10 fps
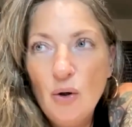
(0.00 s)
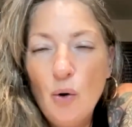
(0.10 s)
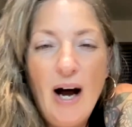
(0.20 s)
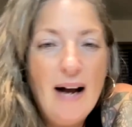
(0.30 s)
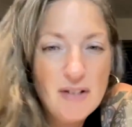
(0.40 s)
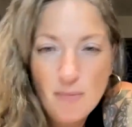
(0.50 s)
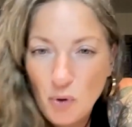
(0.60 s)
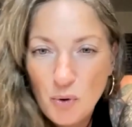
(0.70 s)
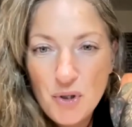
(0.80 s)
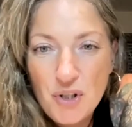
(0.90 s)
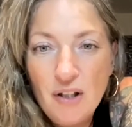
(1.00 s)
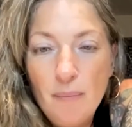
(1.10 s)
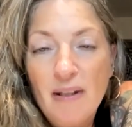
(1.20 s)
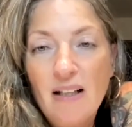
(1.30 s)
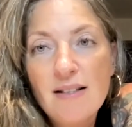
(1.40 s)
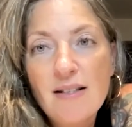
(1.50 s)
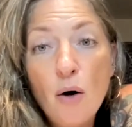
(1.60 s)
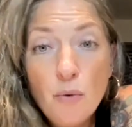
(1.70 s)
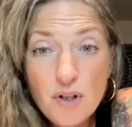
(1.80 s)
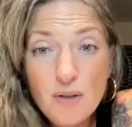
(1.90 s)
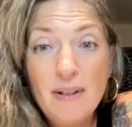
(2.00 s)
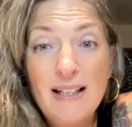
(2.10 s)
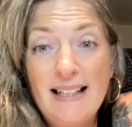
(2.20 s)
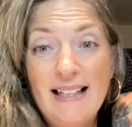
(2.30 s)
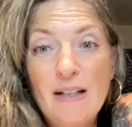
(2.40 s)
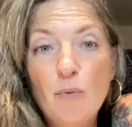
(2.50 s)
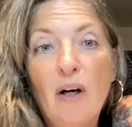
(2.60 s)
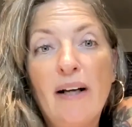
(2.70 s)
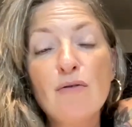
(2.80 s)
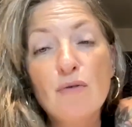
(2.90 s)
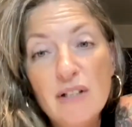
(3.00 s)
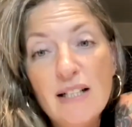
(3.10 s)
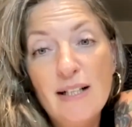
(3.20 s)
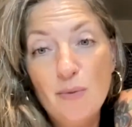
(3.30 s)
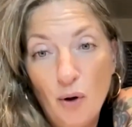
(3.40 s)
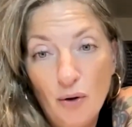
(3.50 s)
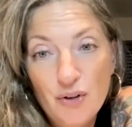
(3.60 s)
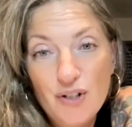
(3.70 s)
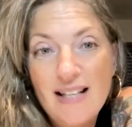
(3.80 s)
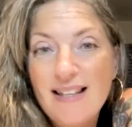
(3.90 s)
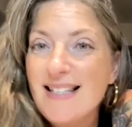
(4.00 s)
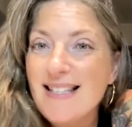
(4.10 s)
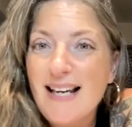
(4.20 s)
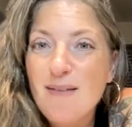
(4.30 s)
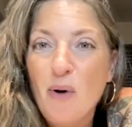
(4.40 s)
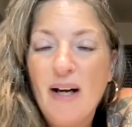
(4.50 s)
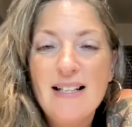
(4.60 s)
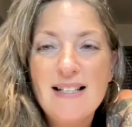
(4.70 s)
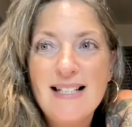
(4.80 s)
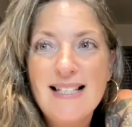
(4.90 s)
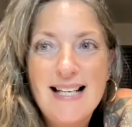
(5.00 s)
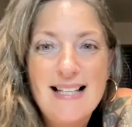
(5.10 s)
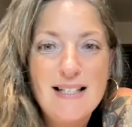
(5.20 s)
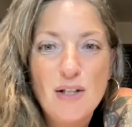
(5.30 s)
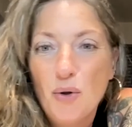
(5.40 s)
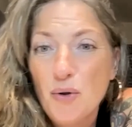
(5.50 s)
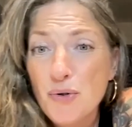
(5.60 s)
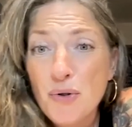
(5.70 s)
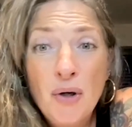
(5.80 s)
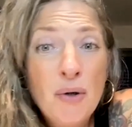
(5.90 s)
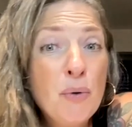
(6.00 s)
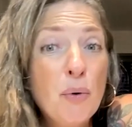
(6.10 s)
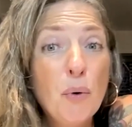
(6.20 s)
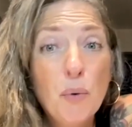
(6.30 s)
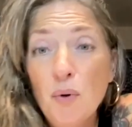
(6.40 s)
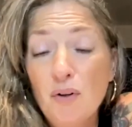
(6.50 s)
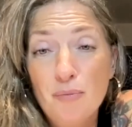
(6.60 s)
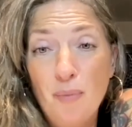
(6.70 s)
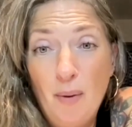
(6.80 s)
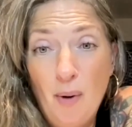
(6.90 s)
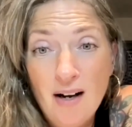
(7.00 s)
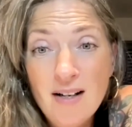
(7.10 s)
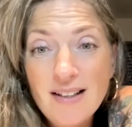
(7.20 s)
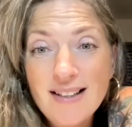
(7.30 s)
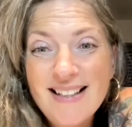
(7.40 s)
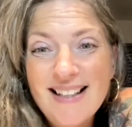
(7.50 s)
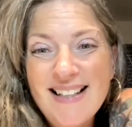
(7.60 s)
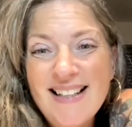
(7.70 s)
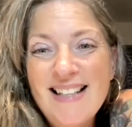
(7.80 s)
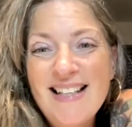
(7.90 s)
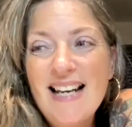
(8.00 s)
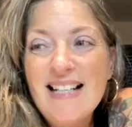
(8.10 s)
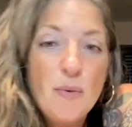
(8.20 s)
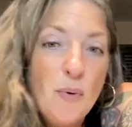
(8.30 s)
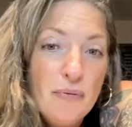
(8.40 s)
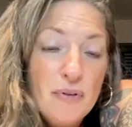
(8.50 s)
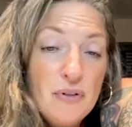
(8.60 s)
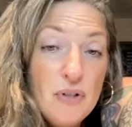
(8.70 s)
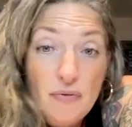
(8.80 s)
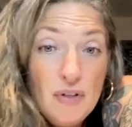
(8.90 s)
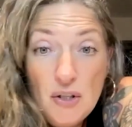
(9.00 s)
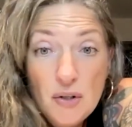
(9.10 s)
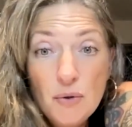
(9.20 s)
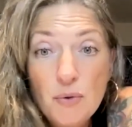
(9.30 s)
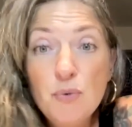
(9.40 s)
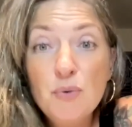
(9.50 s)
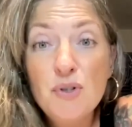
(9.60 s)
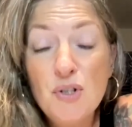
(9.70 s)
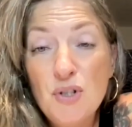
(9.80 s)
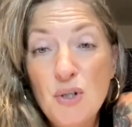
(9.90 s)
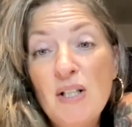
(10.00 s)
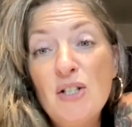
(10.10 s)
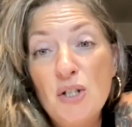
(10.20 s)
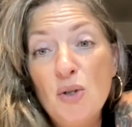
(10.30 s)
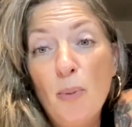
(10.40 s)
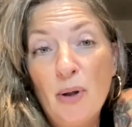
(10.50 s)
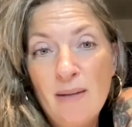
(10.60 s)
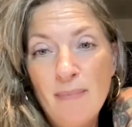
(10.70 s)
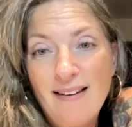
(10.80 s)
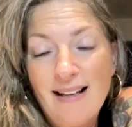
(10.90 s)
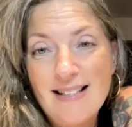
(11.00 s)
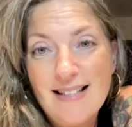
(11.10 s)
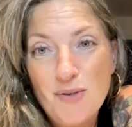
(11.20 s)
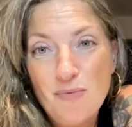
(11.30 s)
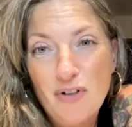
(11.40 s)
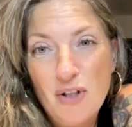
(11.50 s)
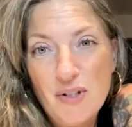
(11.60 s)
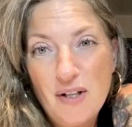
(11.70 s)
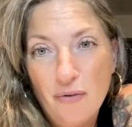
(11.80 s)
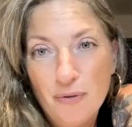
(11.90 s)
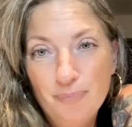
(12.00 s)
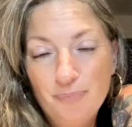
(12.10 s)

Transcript: or have some caution, because ultimately what I really want, in the same way as I say this across all of my work, is I want for you to tune into your body and make that decision for yourself.